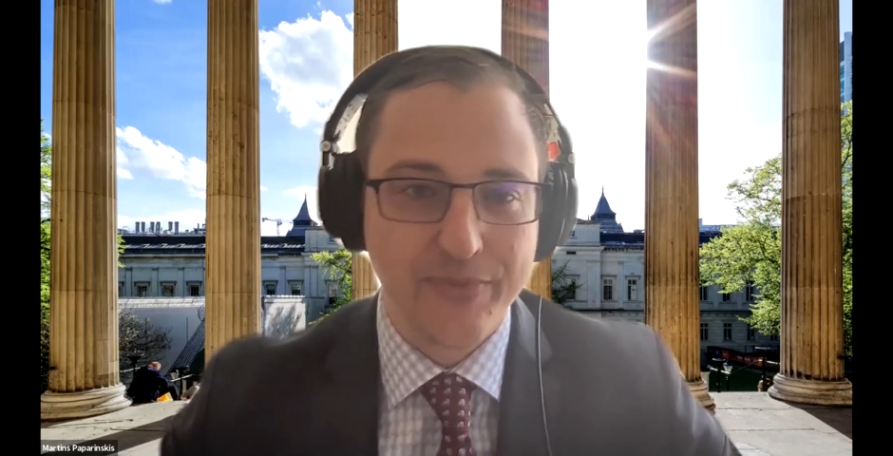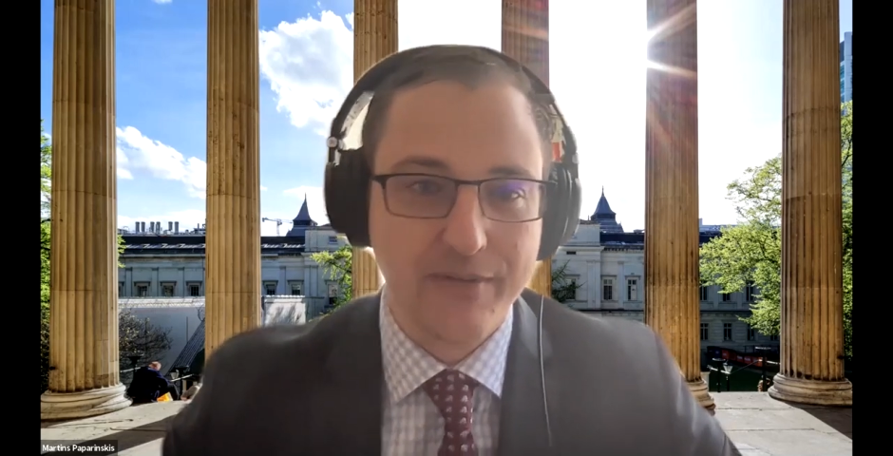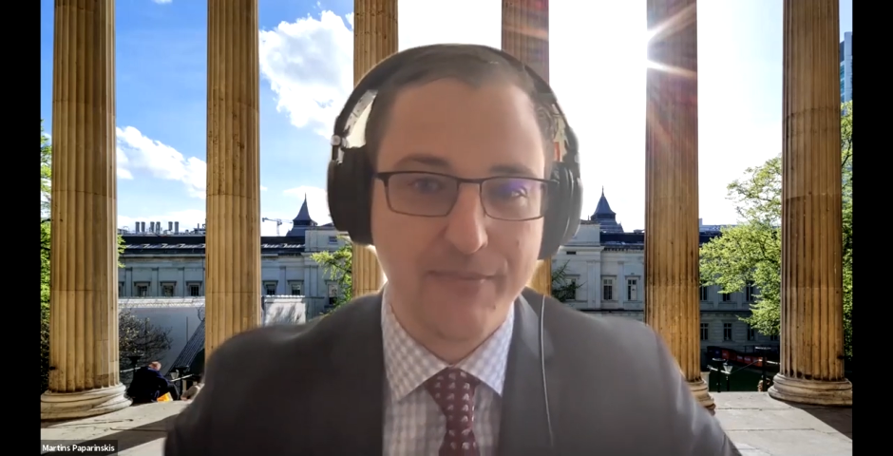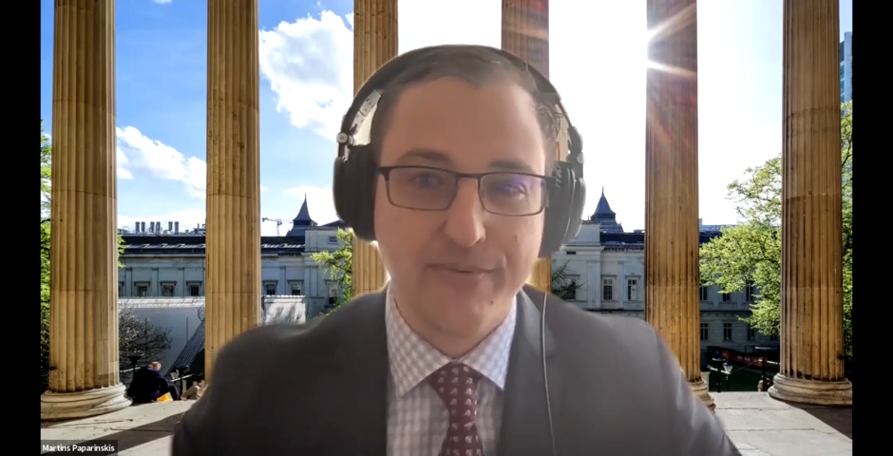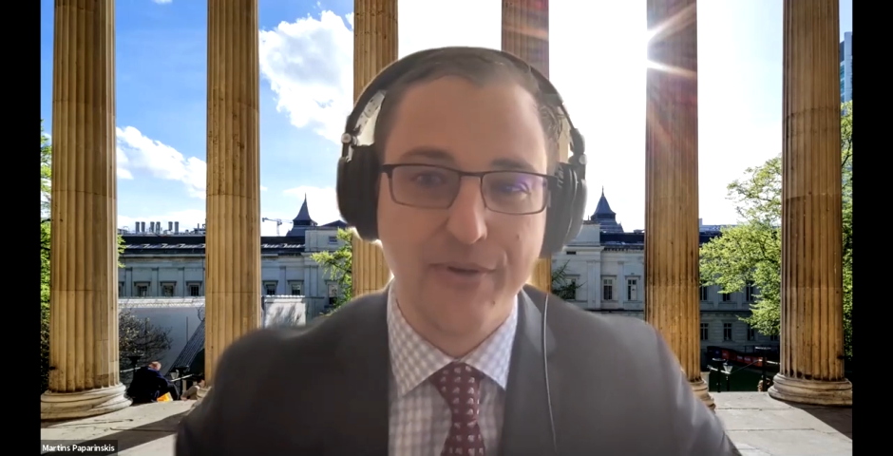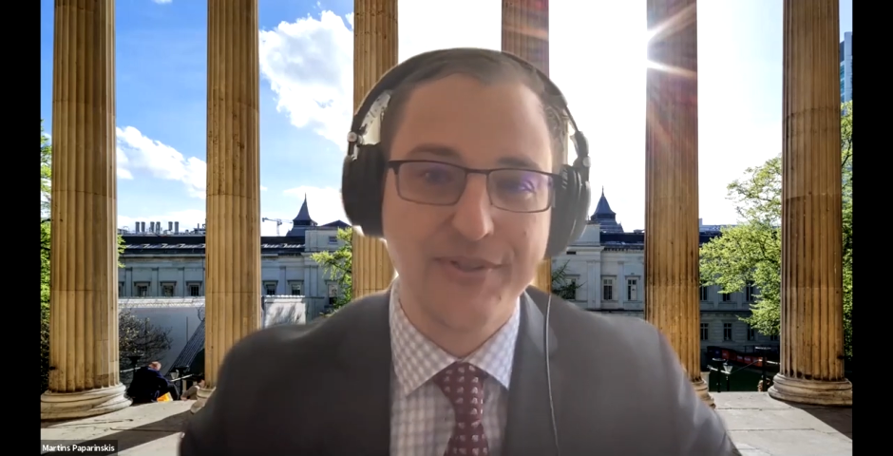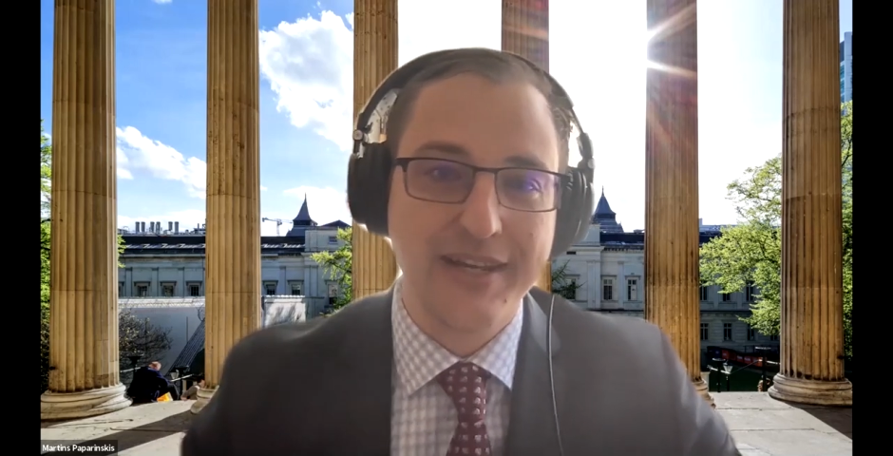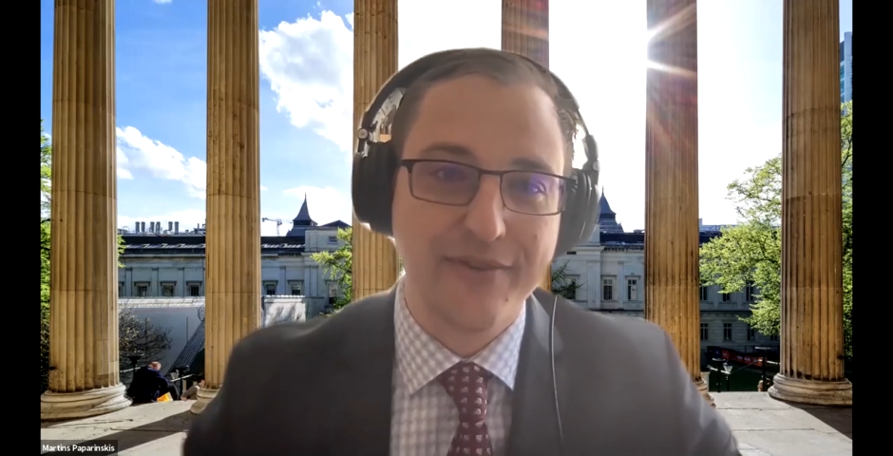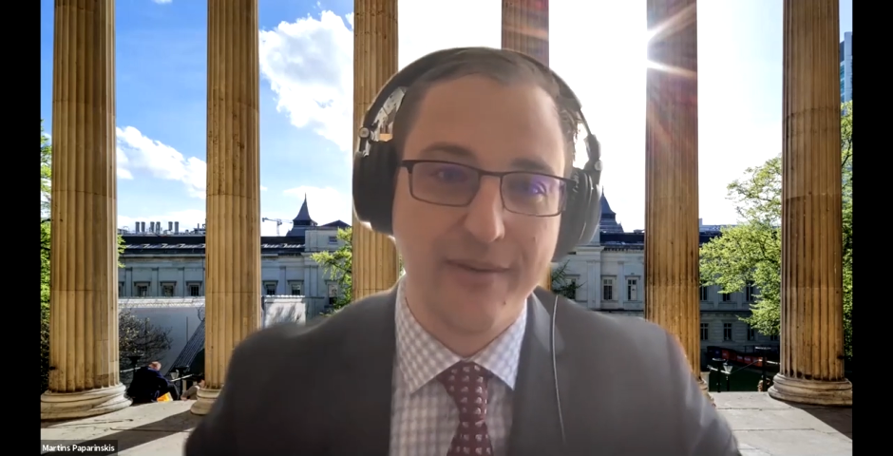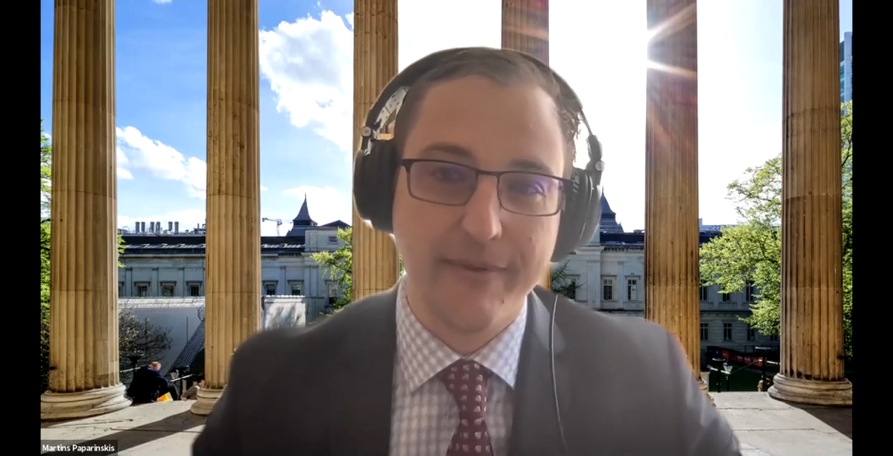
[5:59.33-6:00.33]
with
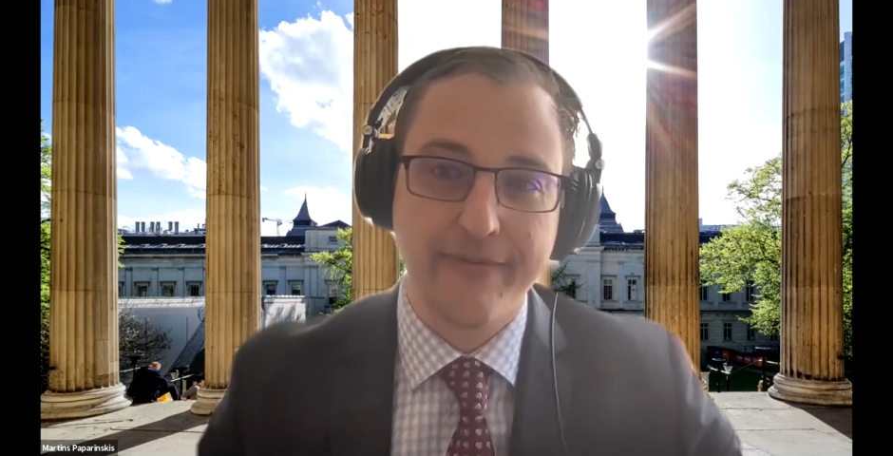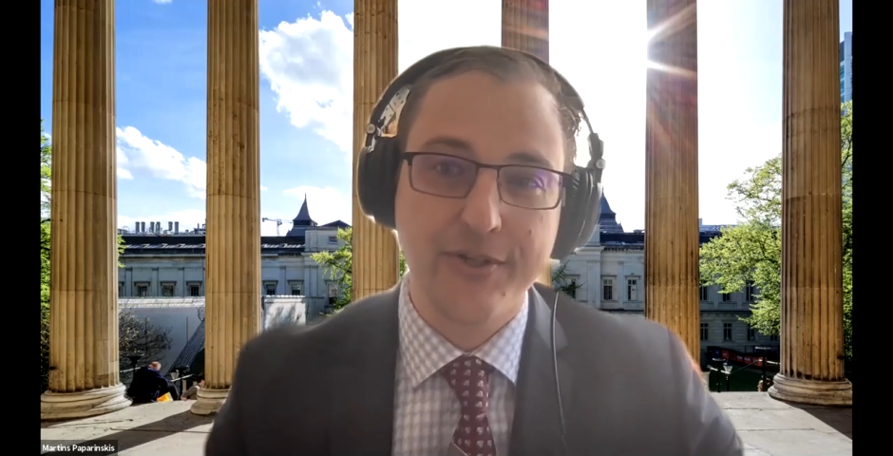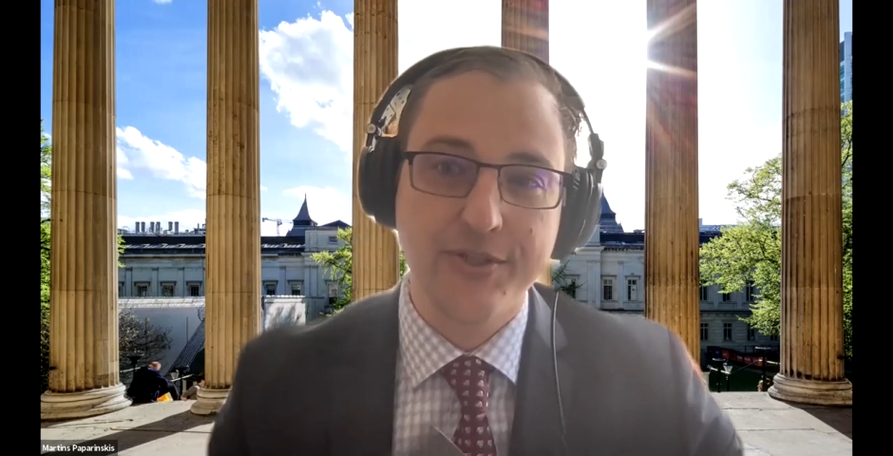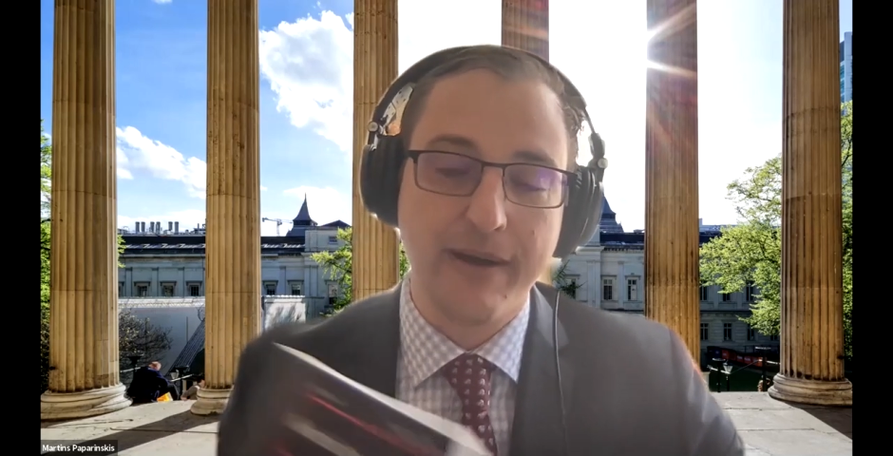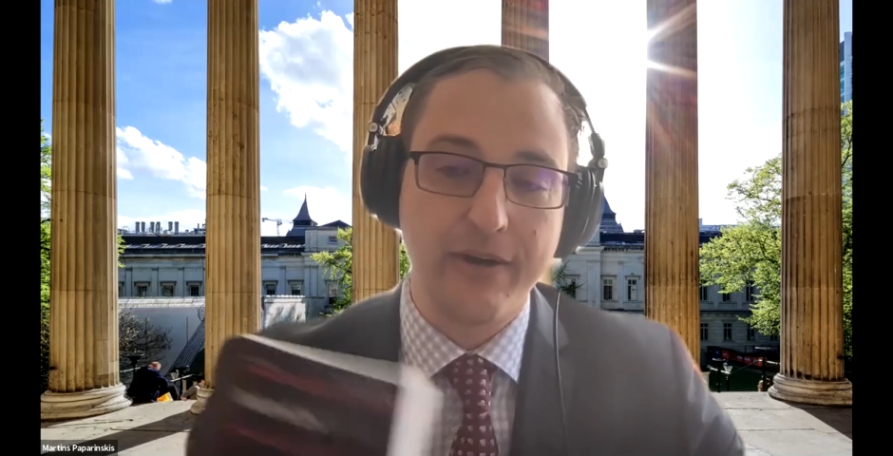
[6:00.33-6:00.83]
quoting from the first